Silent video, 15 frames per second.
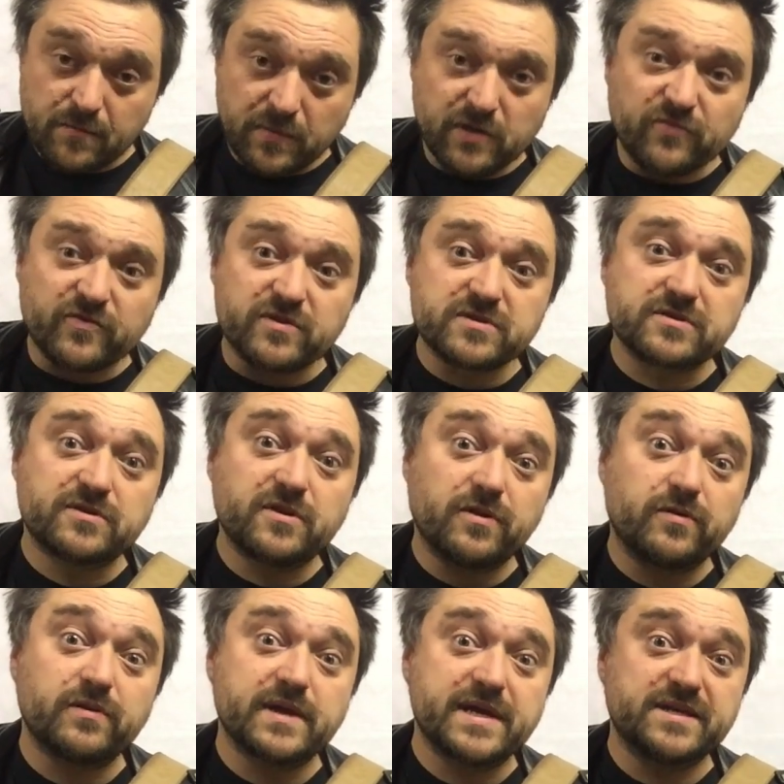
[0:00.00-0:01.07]
But of course,
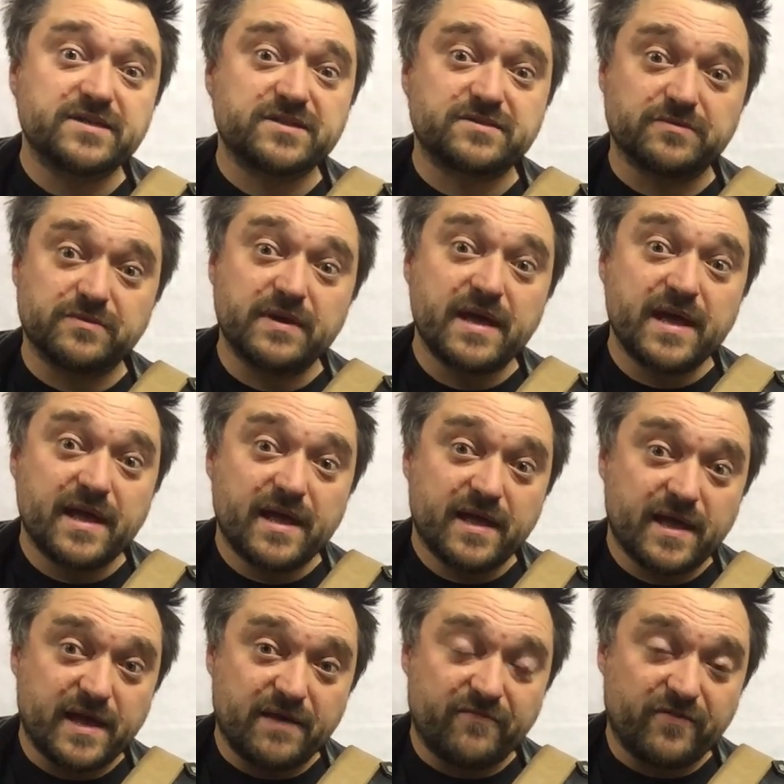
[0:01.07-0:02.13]
goal is to
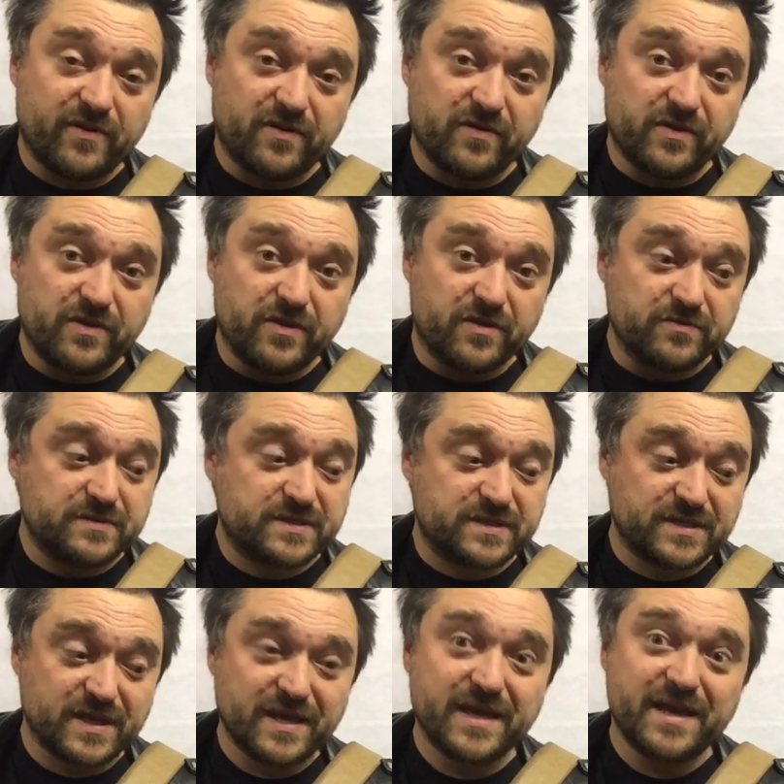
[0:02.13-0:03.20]
have all the
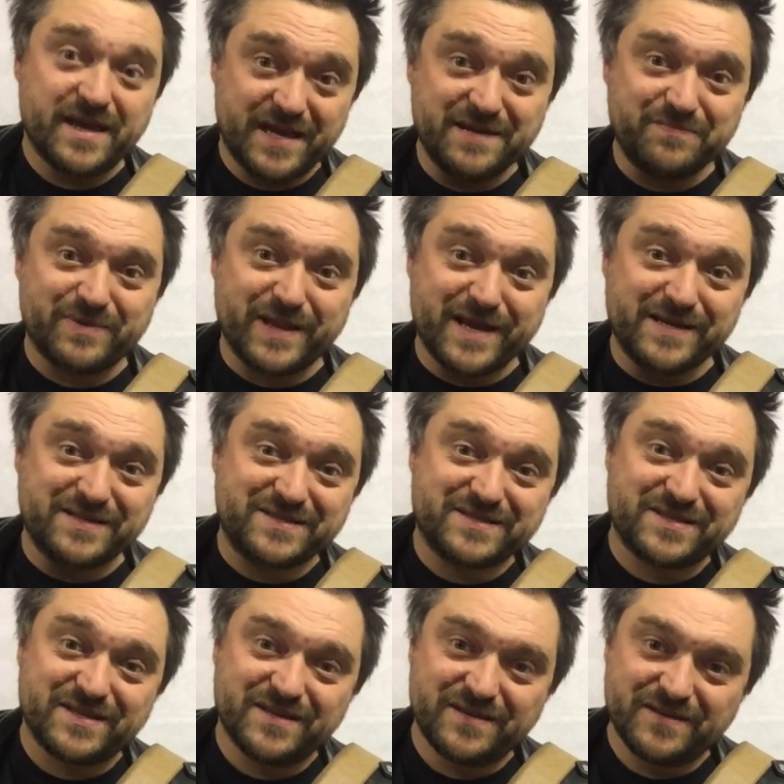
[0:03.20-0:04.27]
notes in
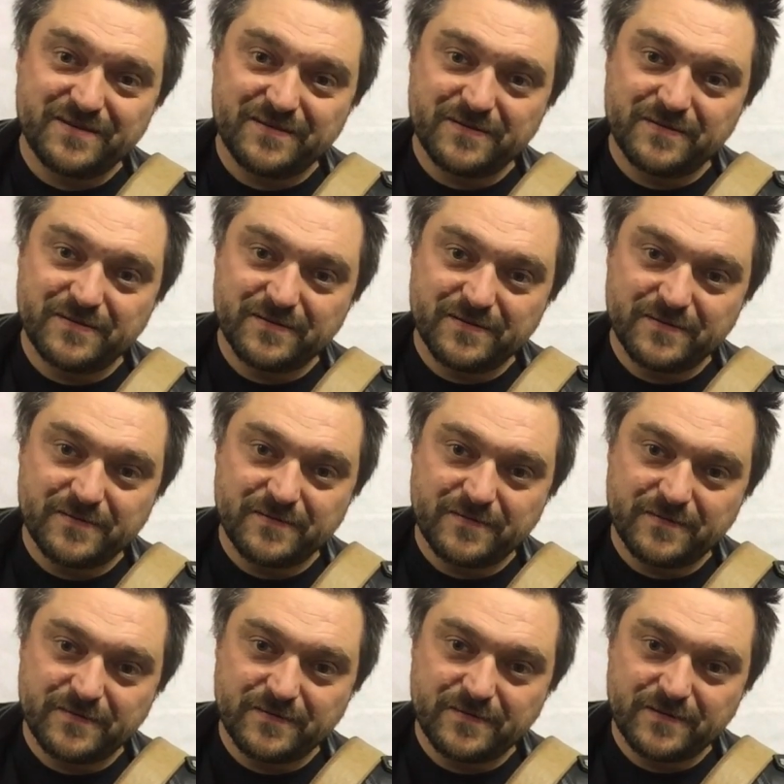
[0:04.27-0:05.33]
place
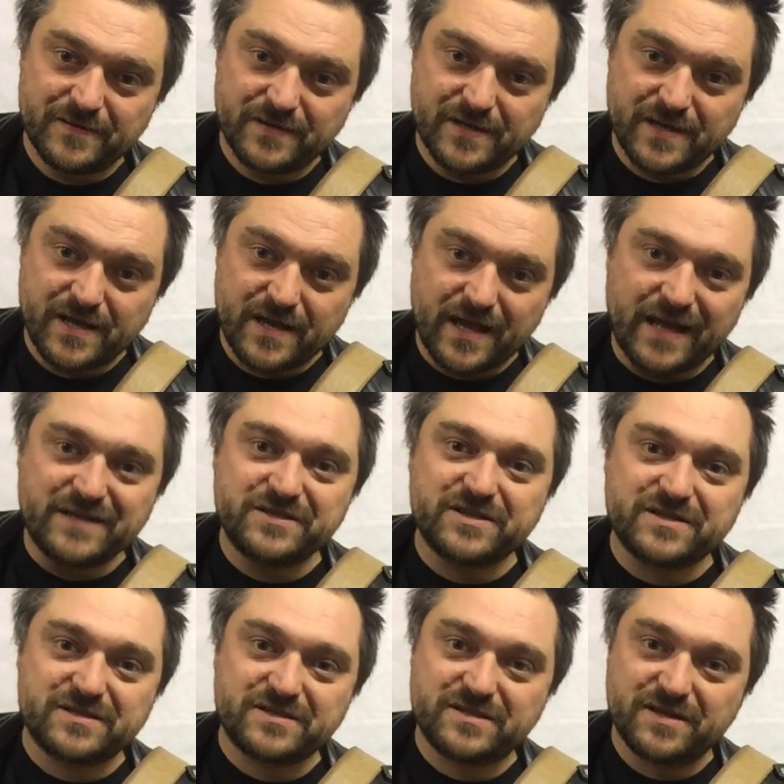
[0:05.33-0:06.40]
and
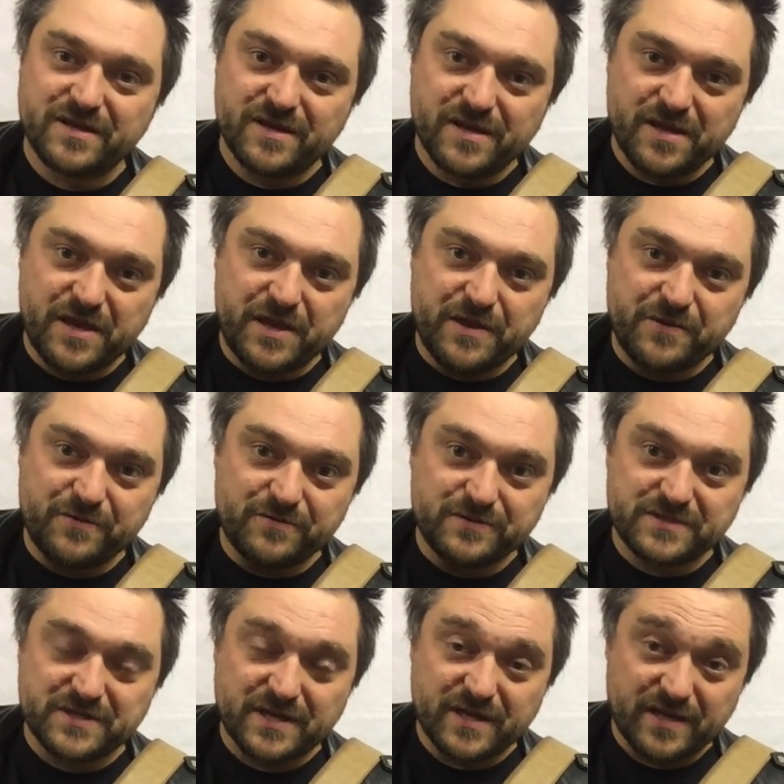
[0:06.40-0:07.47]
just
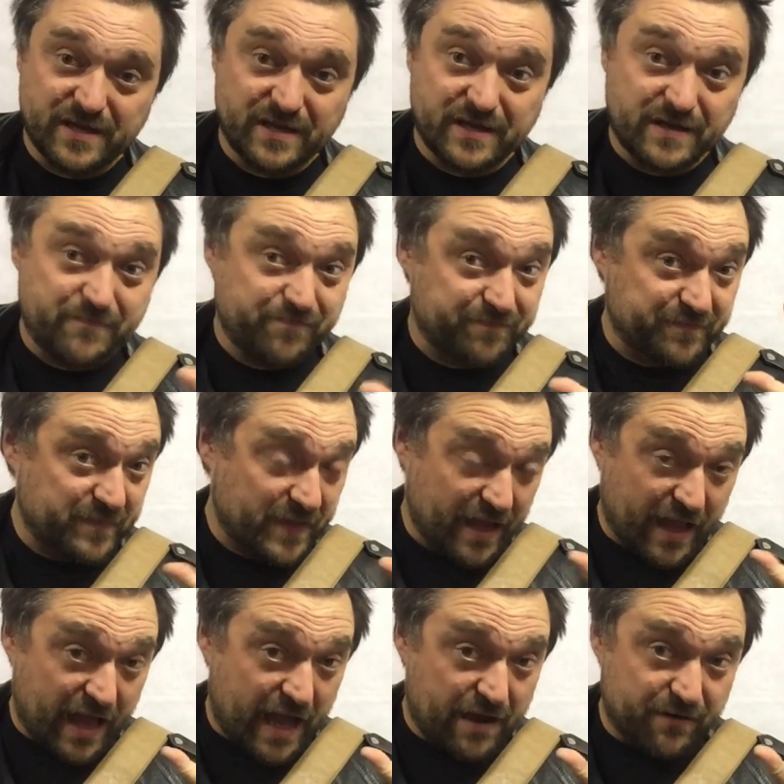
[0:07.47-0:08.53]
use
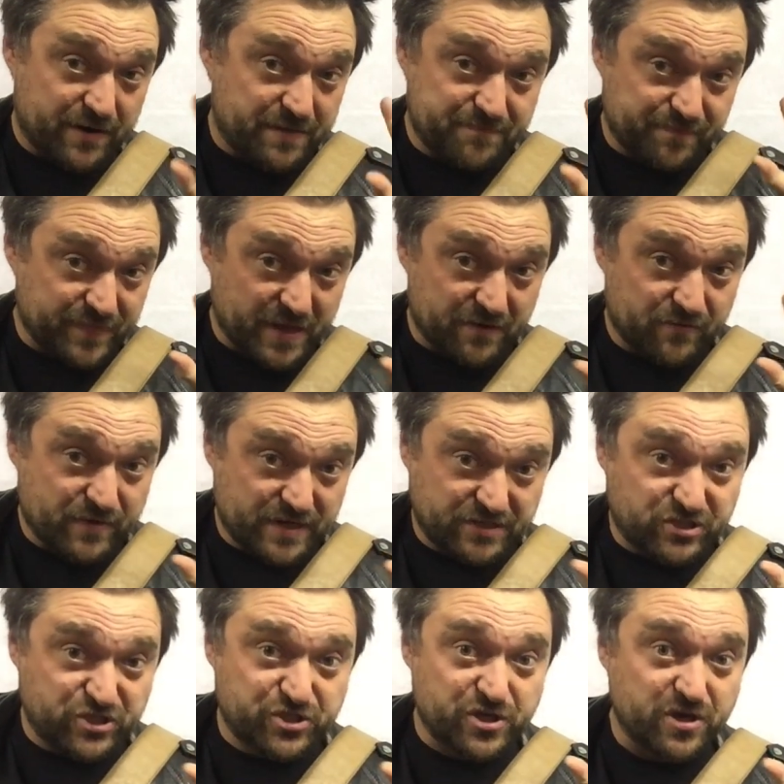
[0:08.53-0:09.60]
our
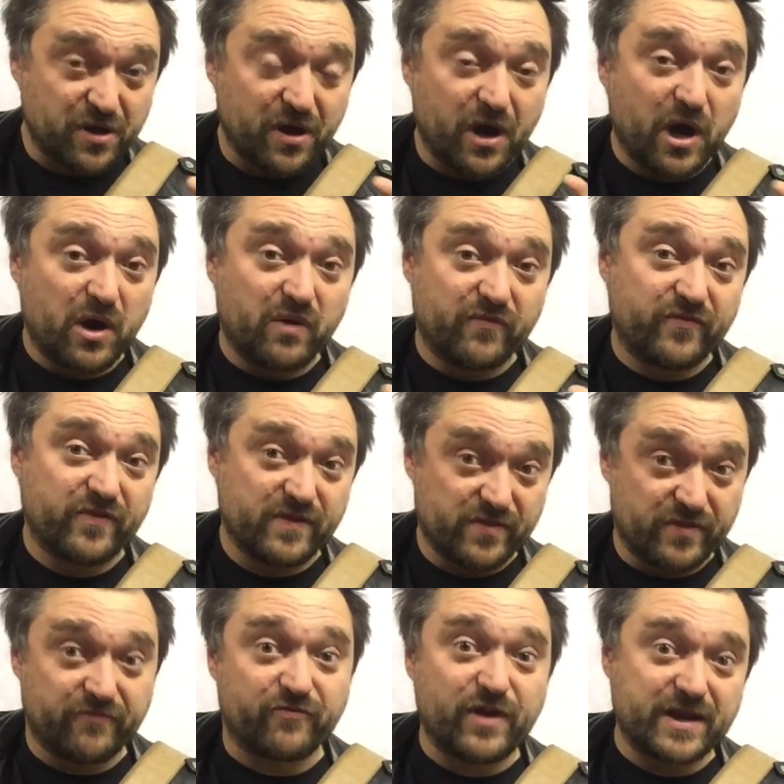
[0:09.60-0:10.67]
reach of
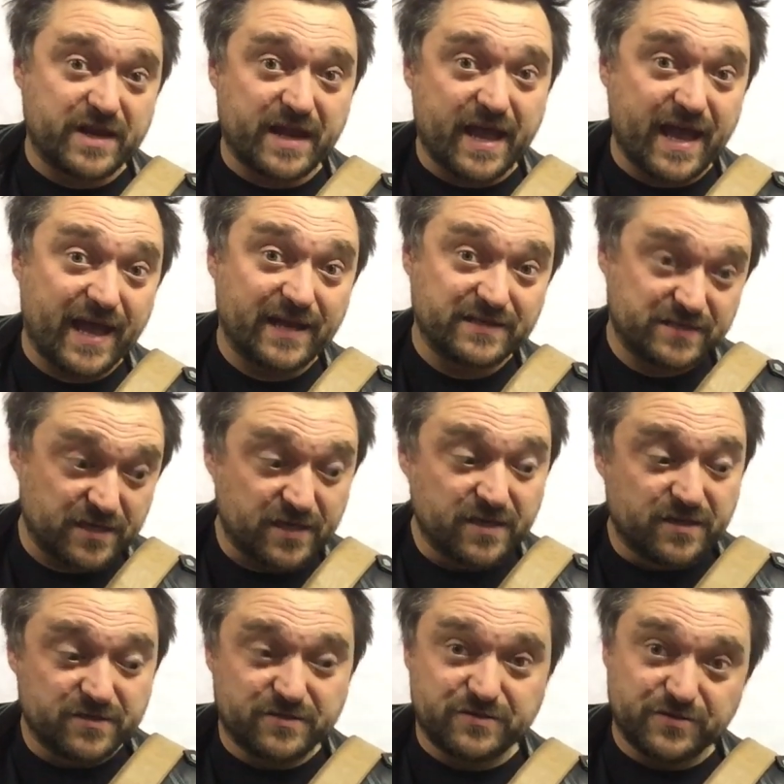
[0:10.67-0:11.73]
the fretting hand
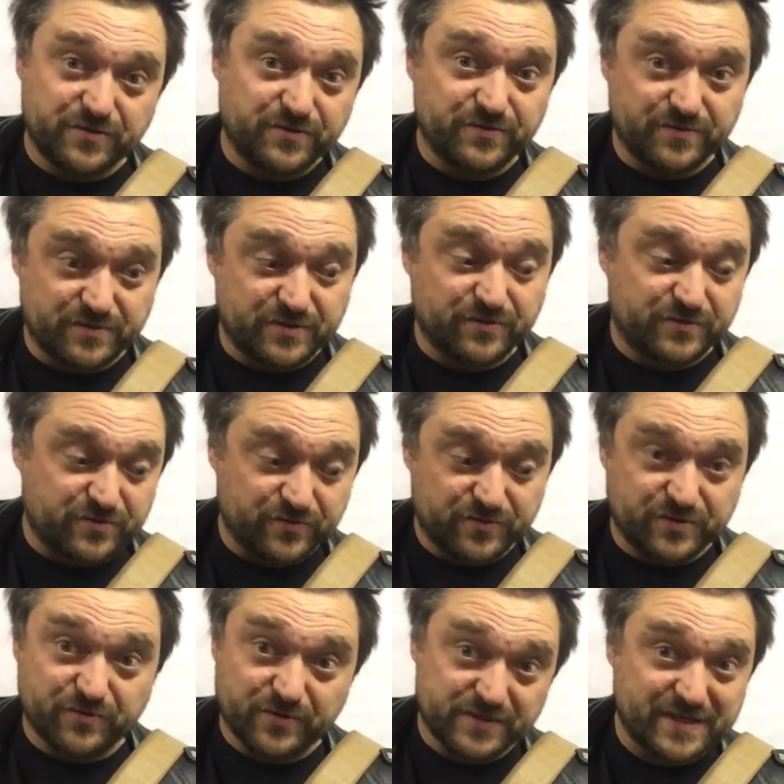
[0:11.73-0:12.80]

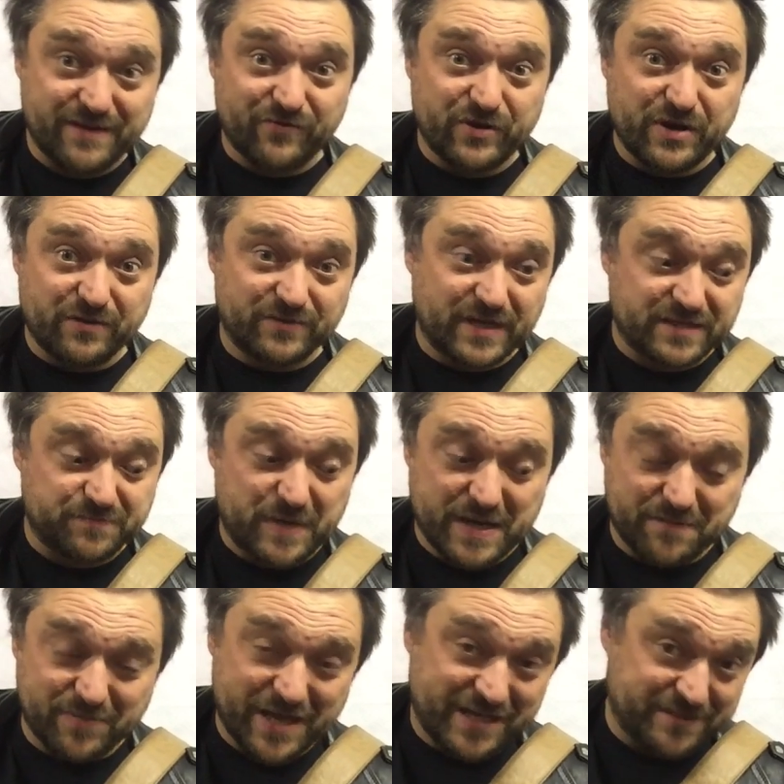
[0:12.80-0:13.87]
towards every note that's being
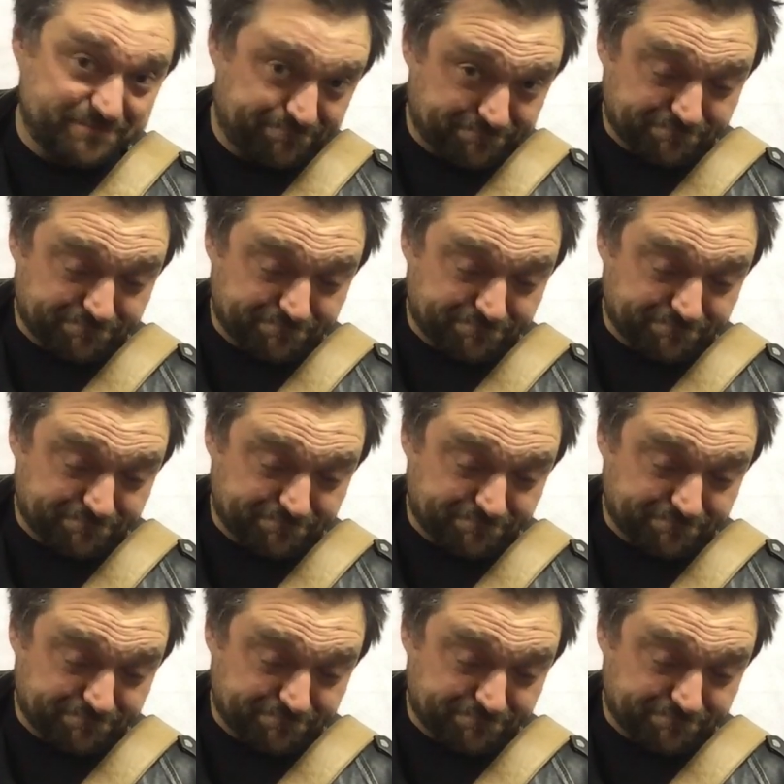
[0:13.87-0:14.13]
played.